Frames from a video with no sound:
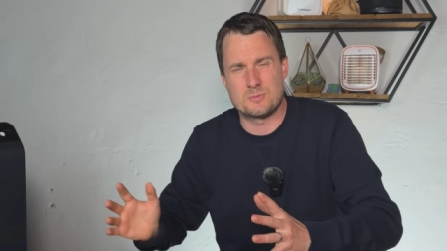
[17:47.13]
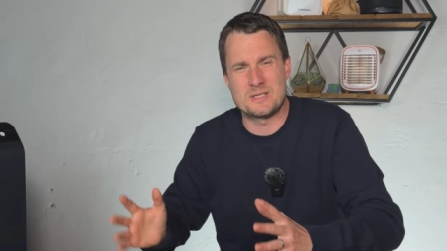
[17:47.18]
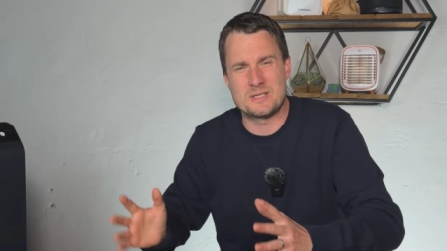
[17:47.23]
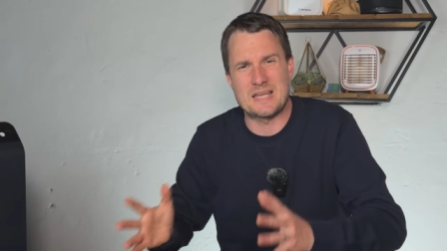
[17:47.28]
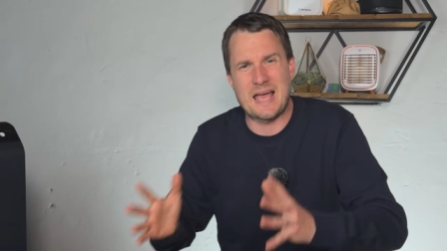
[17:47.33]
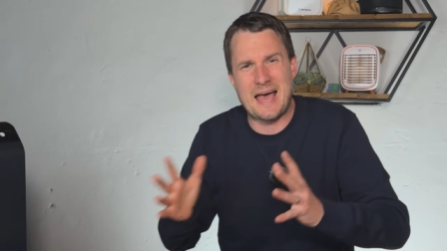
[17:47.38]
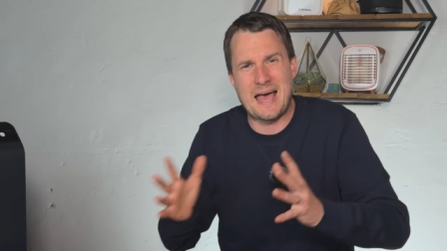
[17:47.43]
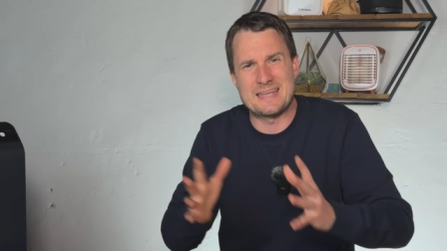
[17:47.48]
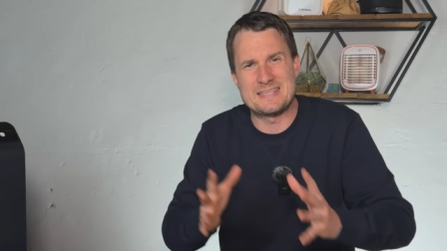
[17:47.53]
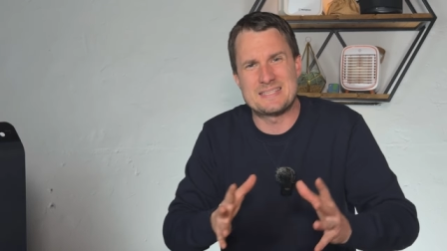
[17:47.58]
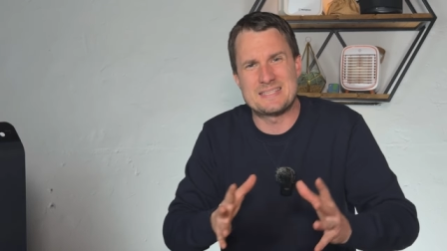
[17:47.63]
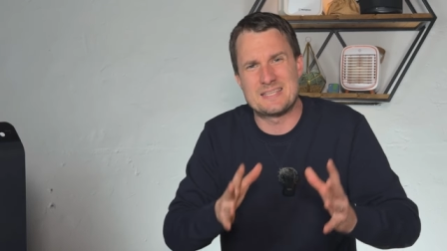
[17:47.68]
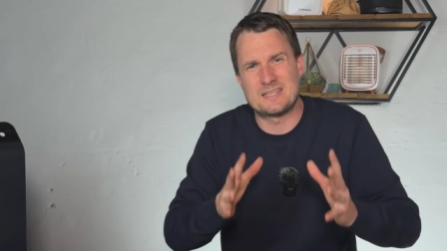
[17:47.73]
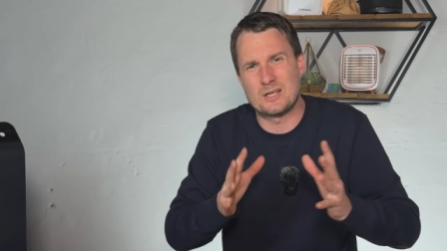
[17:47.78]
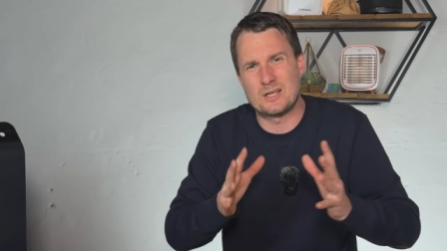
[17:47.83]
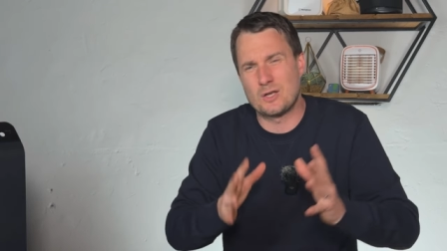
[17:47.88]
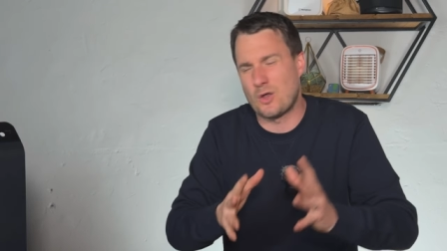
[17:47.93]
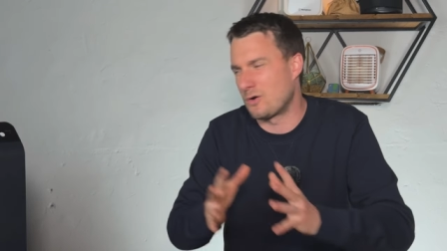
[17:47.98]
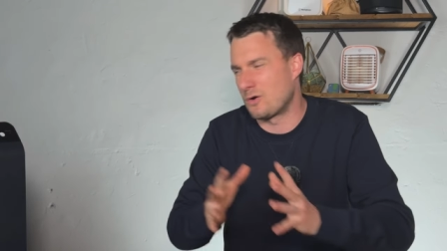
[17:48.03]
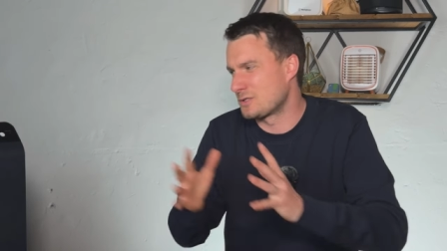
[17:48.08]
which adds to
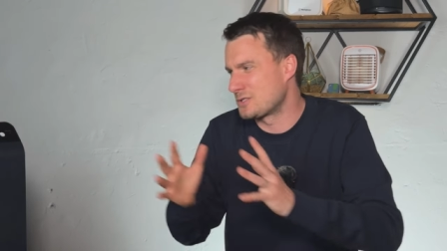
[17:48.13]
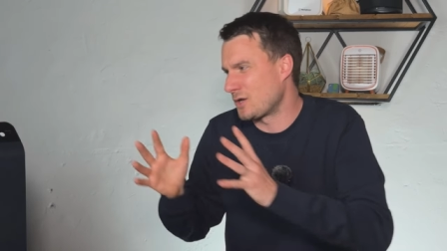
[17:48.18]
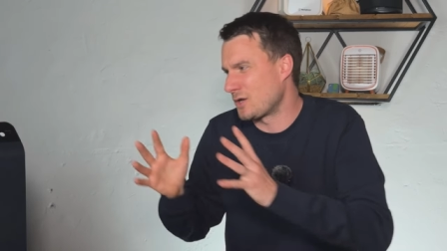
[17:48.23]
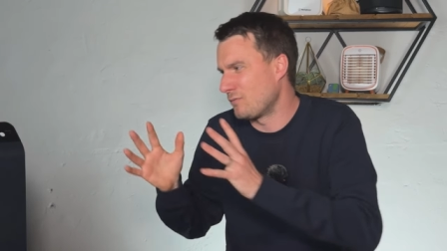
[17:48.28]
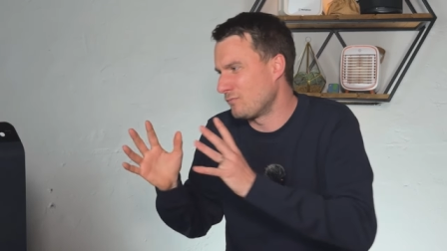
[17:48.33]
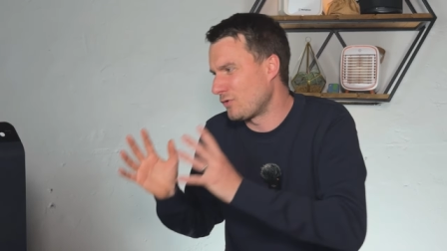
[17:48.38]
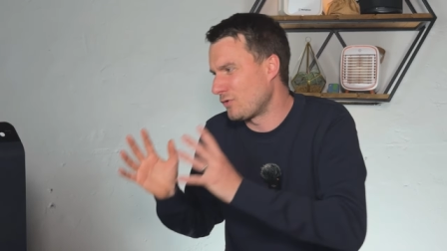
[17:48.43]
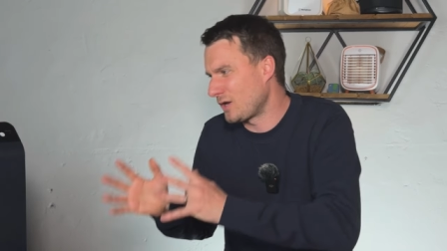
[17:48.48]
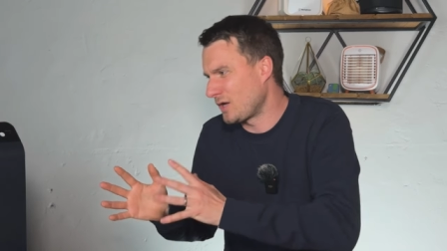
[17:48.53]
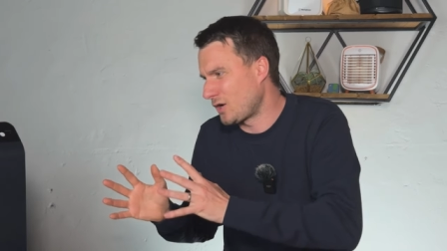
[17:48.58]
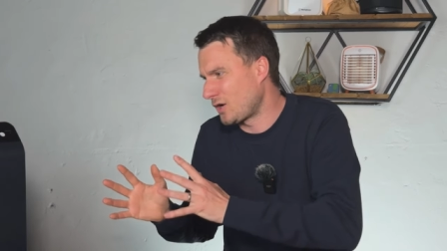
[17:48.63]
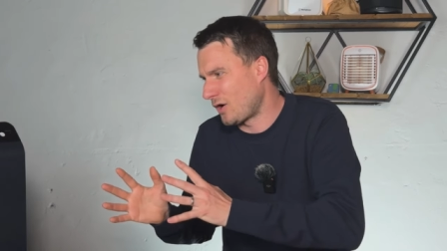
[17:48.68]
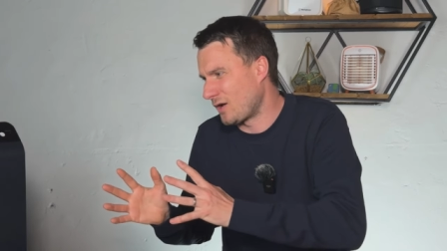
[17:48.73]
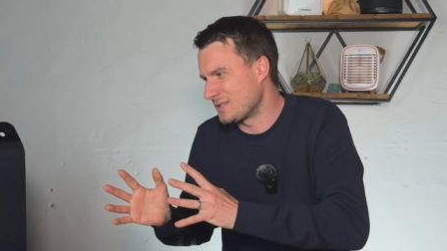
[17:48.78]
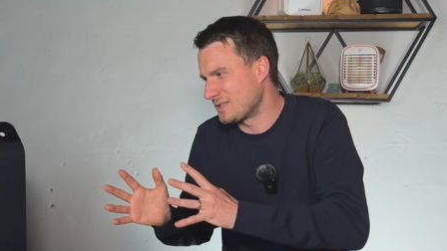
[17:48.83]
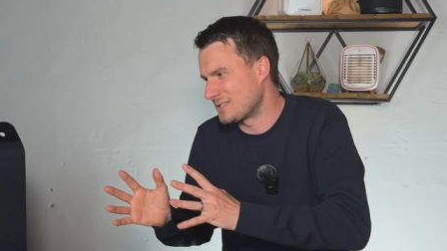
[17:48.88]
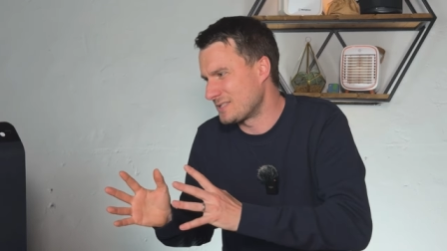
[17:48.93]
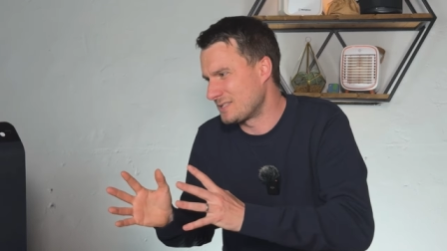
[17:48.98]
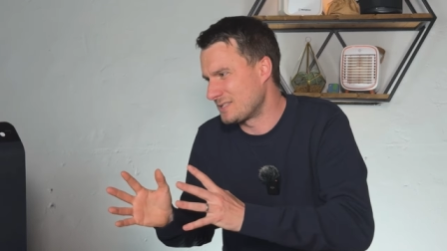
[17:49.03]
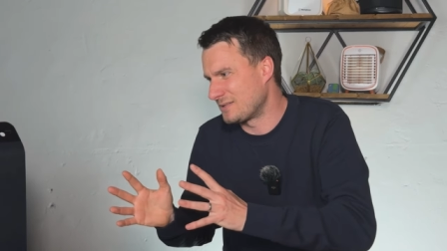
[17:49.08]
the long-term running
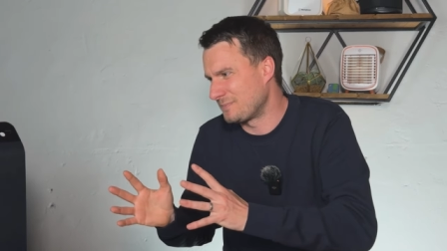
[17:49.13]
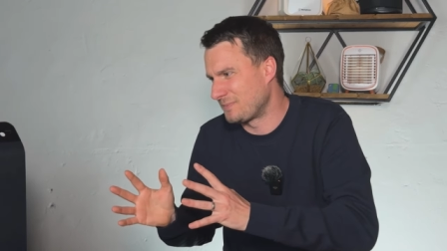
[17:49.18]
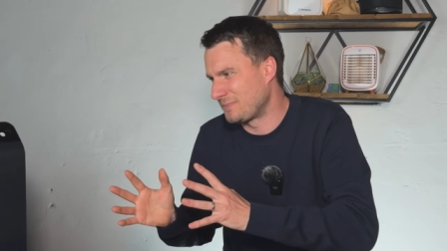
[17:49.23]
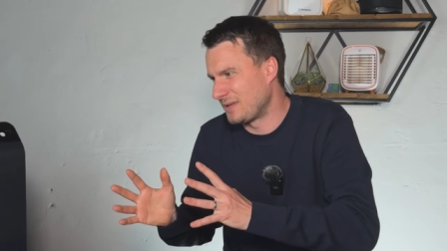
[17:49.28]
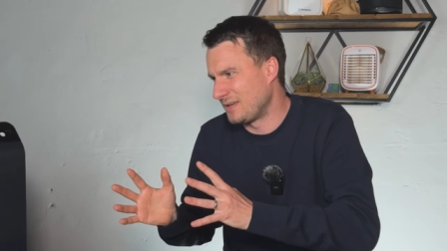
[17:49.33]
costs